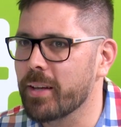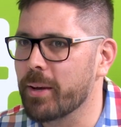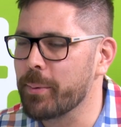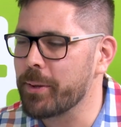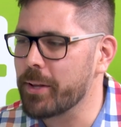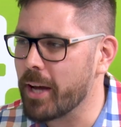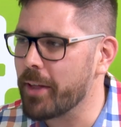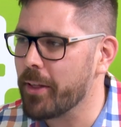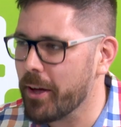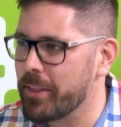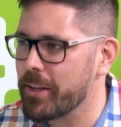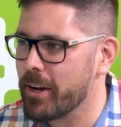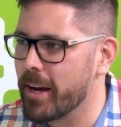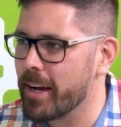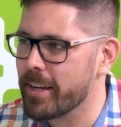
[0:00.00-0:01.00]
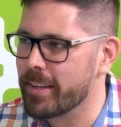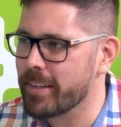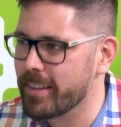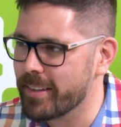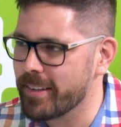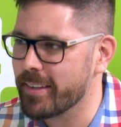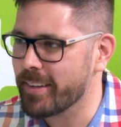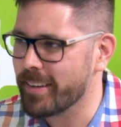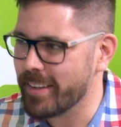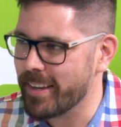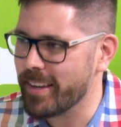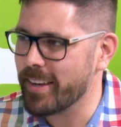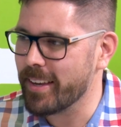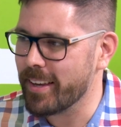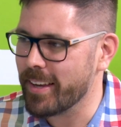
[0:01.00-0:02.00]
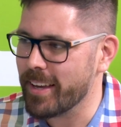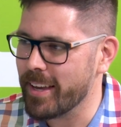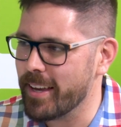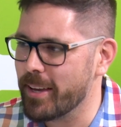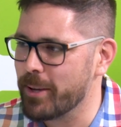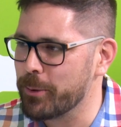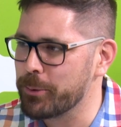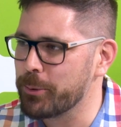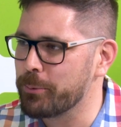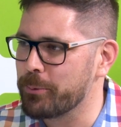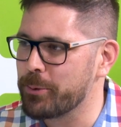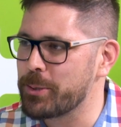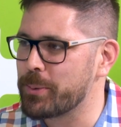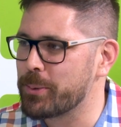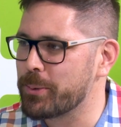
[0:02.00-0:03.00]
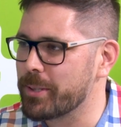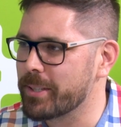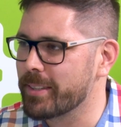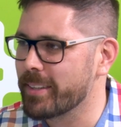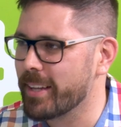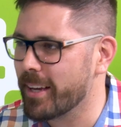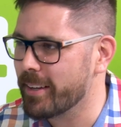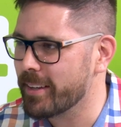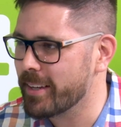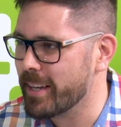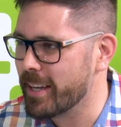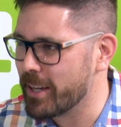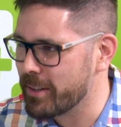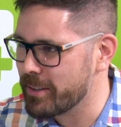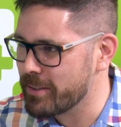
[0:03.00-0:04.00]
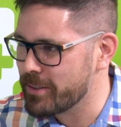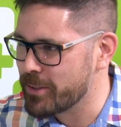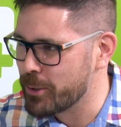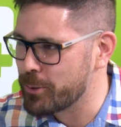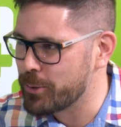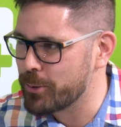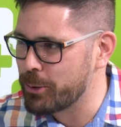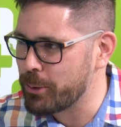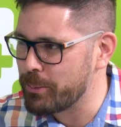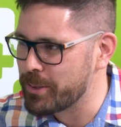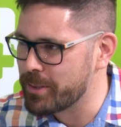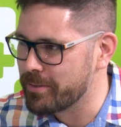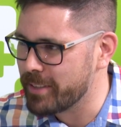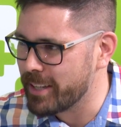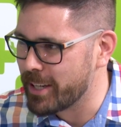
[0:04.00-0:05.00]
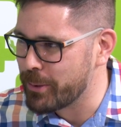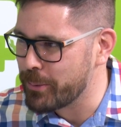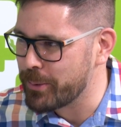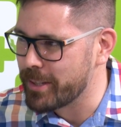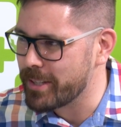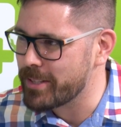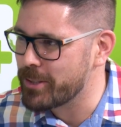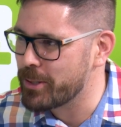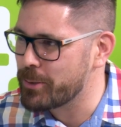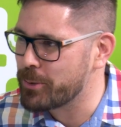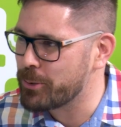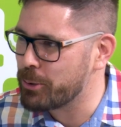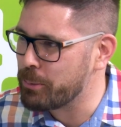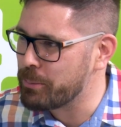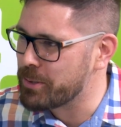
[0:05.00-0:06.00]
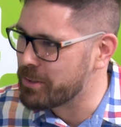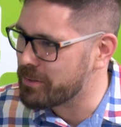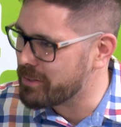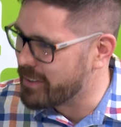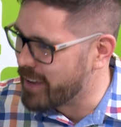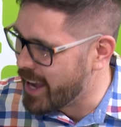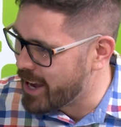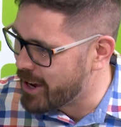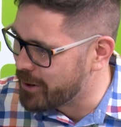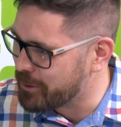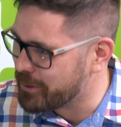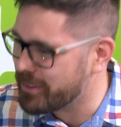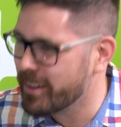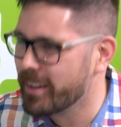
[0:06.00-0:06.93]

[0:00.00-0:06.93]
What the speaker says: I think I hear your difference between social determinants of equity and social determinants of health.